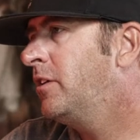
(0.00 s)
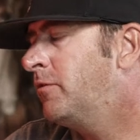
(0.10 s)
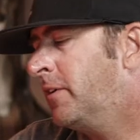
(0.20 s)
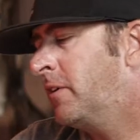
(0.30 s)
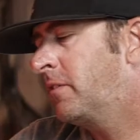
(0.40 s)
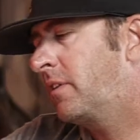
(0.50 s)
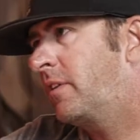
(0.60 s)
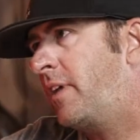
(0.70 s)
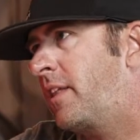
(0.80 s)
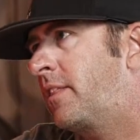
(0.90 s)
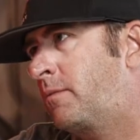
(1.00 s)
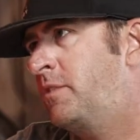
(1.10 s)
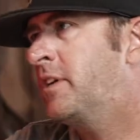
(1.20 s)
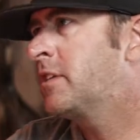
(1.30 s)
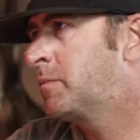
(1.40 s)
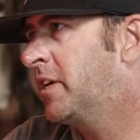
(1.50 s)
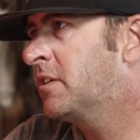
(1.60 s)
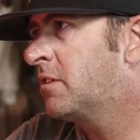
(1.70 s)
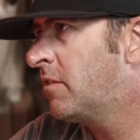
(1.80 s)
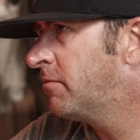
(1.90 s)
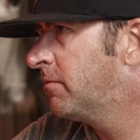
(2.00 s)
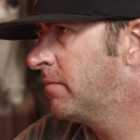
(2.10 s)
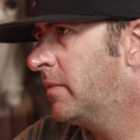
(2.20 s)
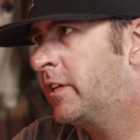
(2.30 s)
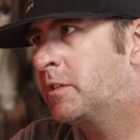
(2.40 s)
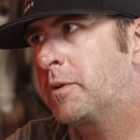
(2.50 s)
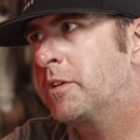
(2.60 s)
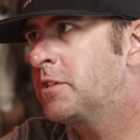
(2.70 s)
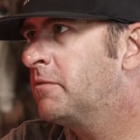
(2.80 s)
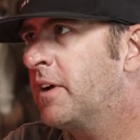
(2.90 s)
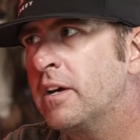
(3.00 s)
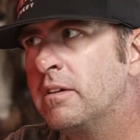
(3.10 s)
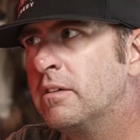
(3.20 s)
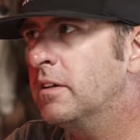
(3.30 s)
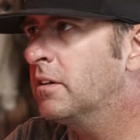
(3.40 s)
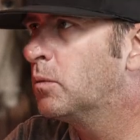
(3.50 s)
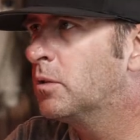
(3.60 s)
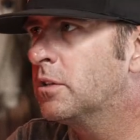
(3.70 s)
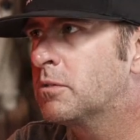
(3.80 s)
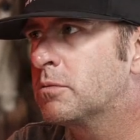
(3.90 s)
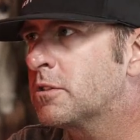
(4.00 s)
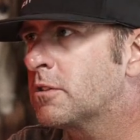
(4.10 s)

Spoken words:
And you figured that 310 is based off experience you've had in the woods with